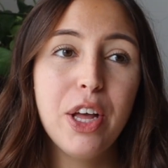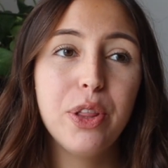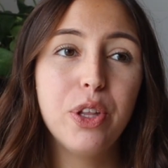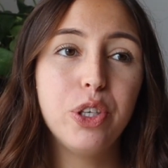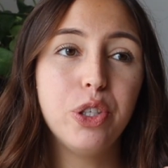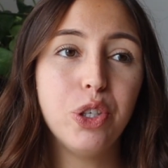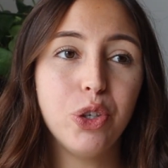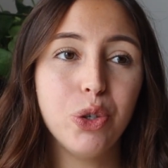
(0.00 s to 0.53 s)

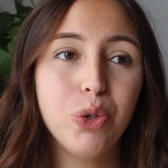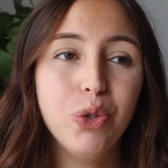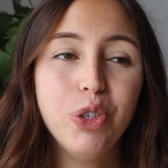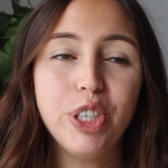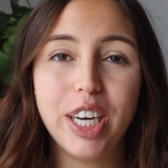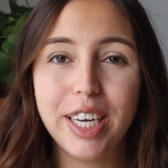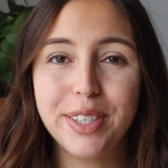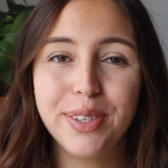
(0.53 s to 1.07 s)
the two
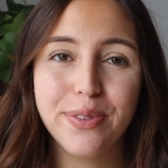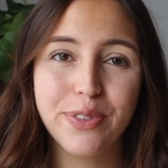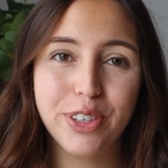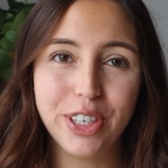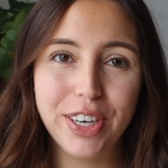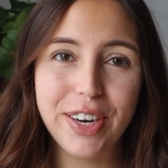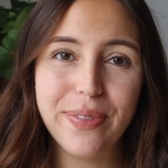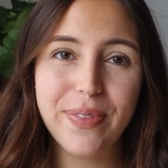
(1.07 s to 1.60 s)
shades of
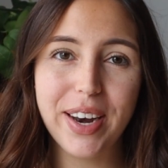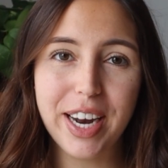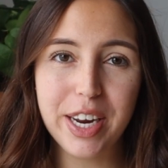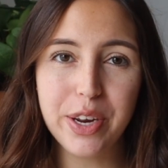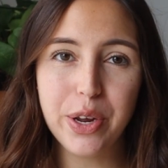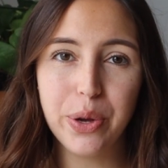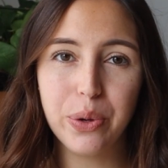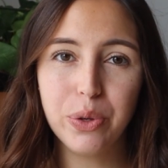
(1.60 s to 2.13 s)
green that I
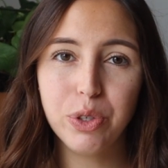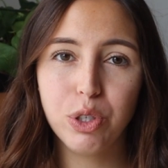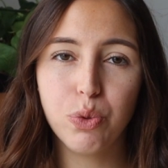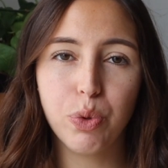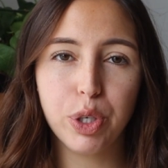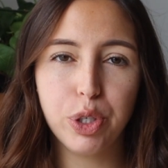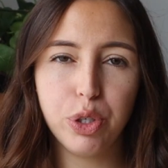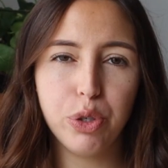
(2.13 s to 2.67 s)
used
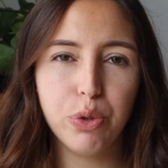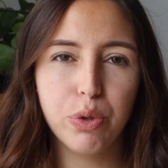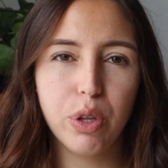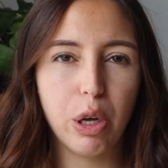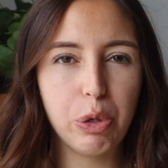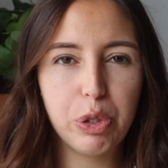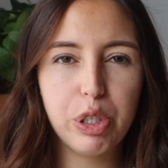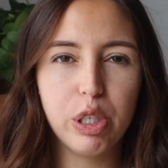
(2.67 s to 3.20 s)
were too
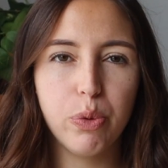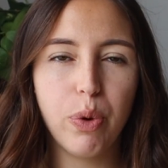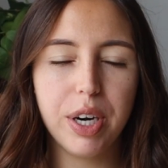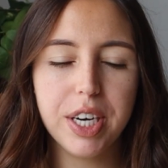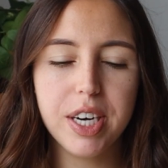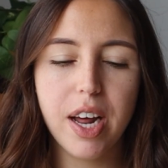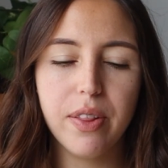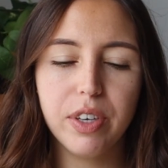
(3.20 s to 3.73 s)
close to one
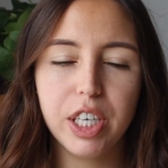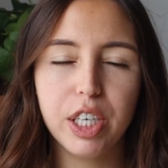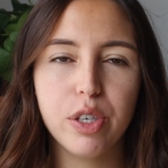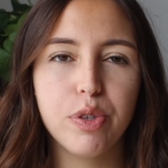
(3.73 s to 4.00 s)
another,